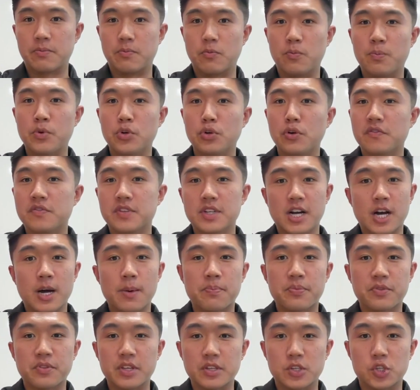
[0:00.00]
moved
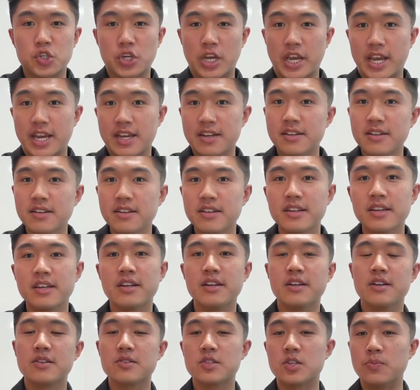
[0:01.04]
up the chain
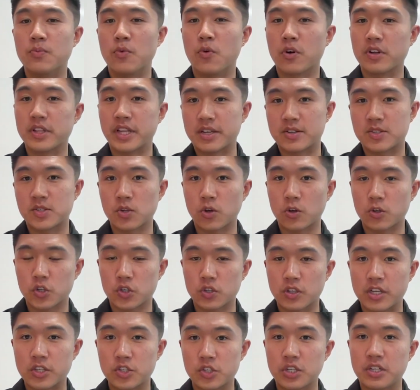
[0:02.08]
to more like
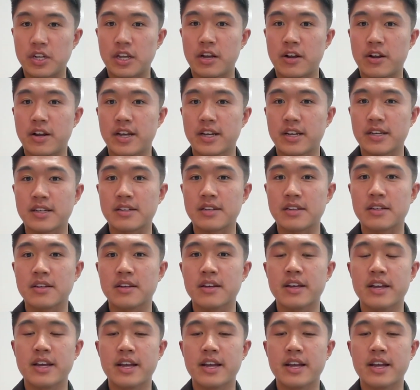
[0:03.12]
social engineering and